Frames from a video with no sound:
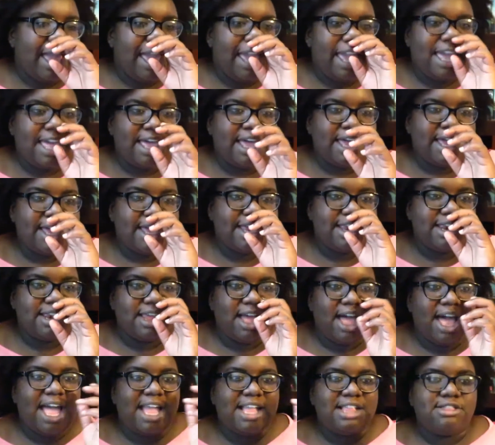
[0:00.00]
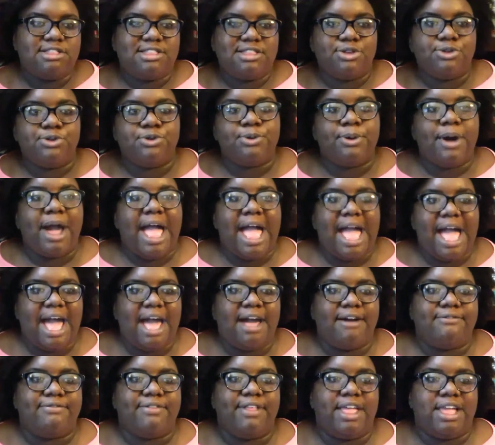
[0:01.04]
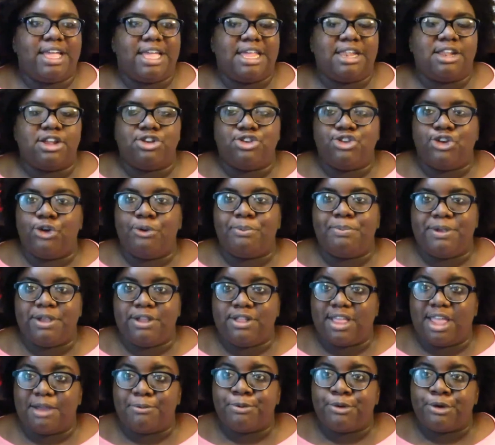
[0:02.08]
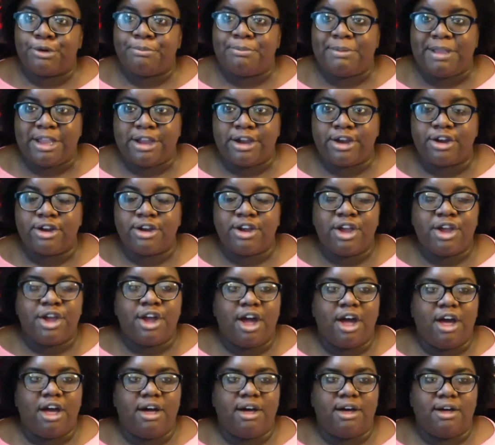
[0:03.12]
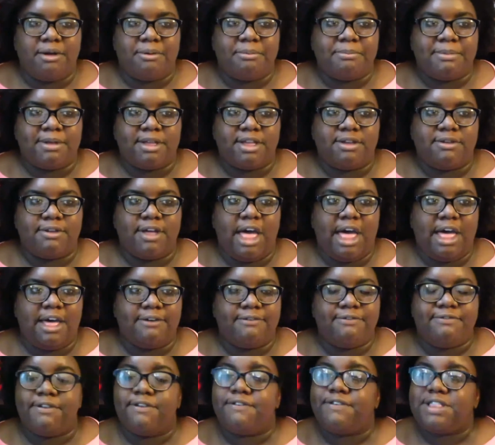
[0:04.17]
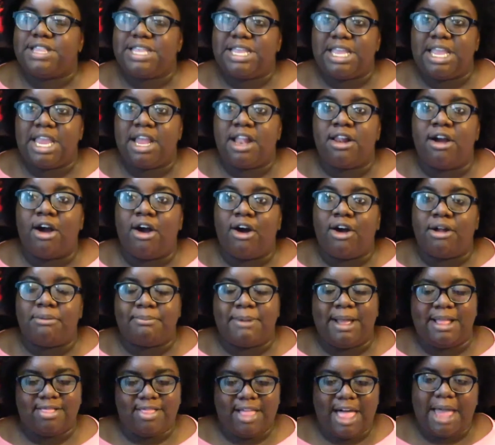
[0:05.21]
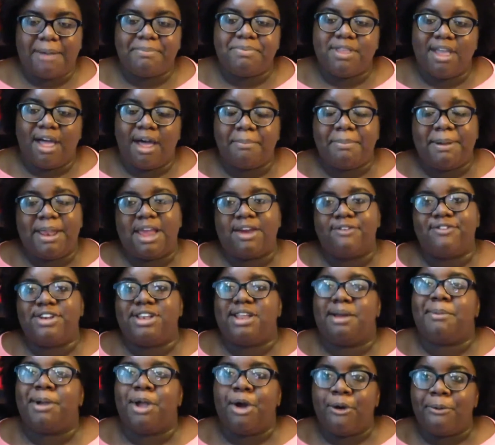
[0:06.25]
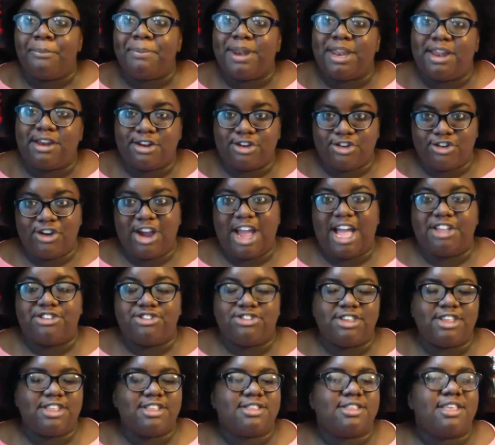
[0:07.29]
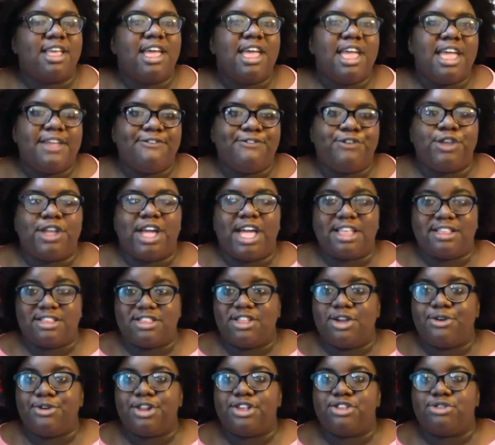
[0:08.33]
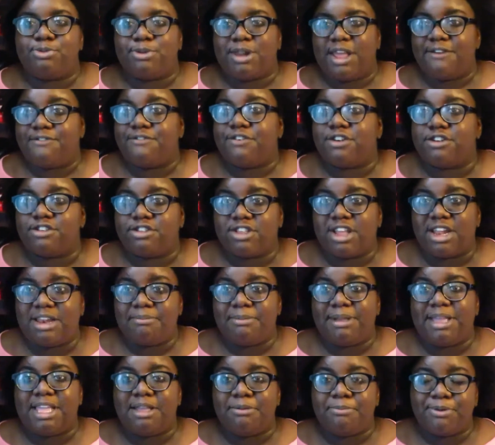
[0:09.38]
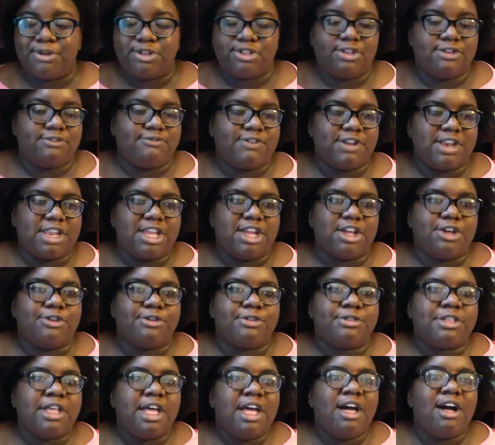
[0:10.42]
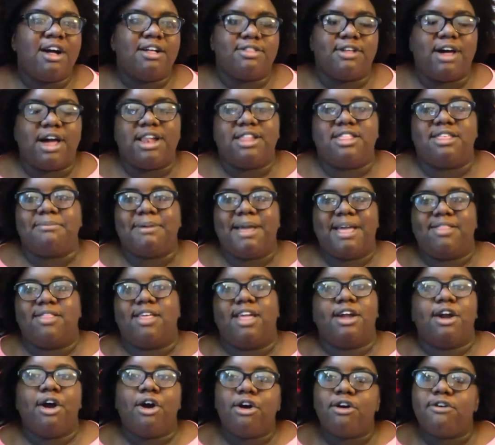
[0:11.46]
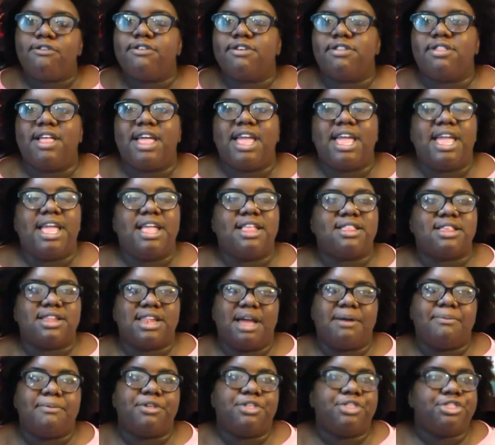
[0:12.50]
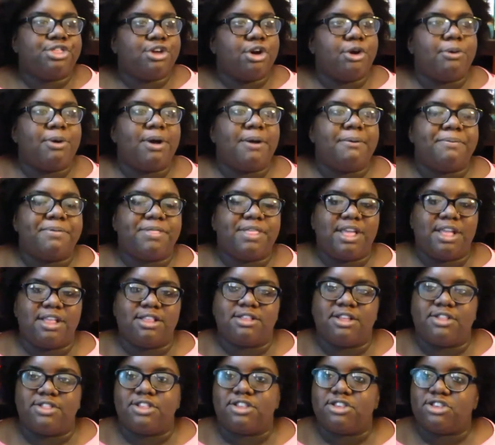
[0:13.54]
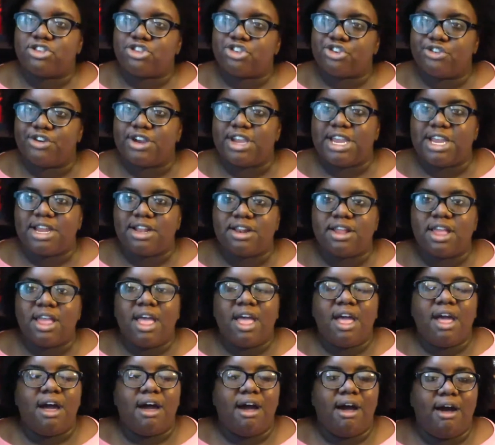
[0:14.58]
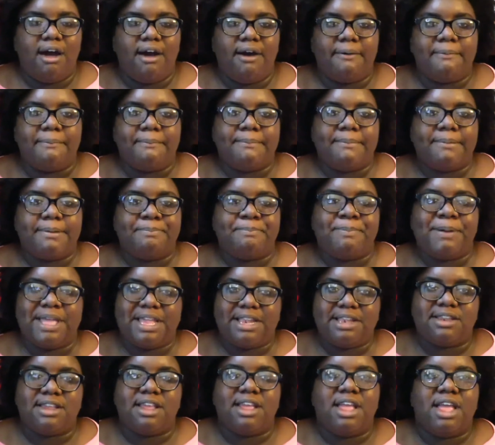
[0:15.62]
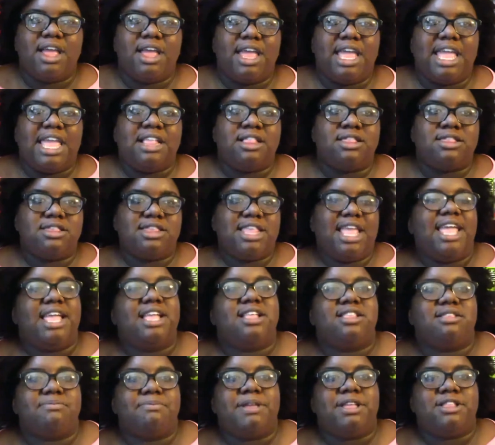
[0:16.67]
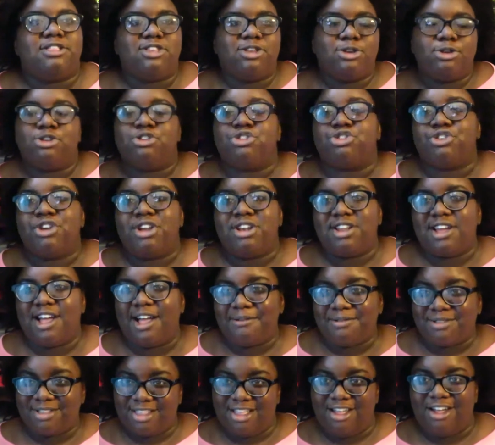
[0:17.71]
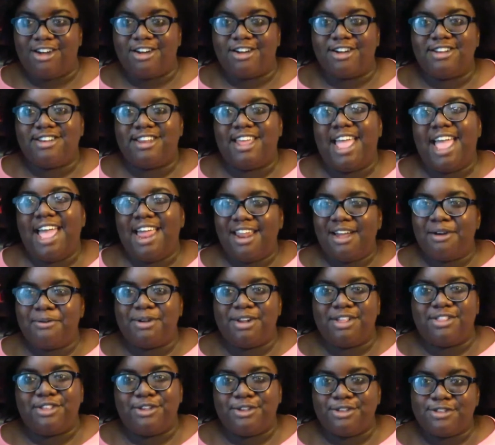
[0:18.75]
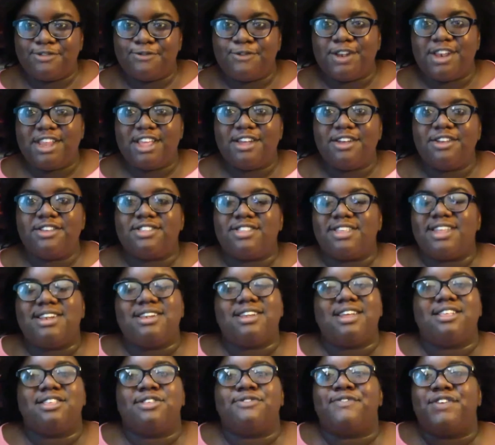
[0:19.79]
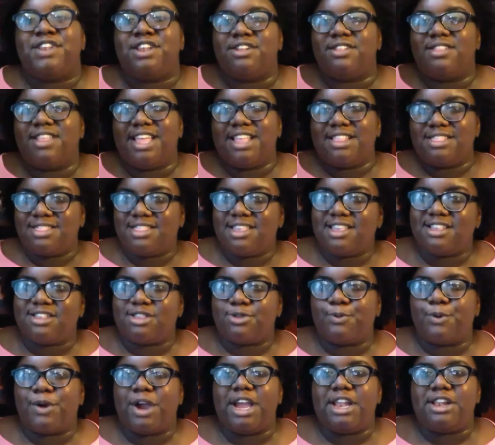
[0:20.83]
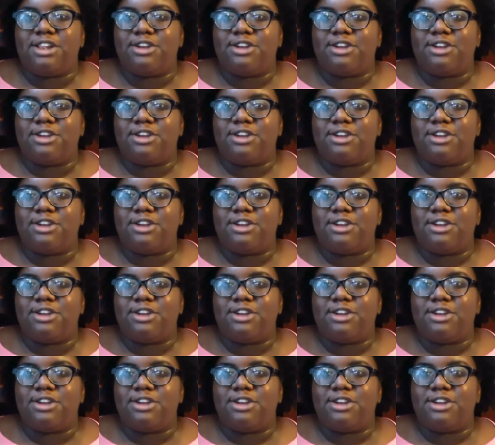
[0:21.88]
And I do have like an Adobe like Premiere 15 on my laptop, but every time I open it, it crashes. If you guys notice, when I first started making BookTube videos, a lot of them had like overlays and I would throw up things on the screen, but it takes me 2 to 3 times longer to edit one of those videos than it does a video like this where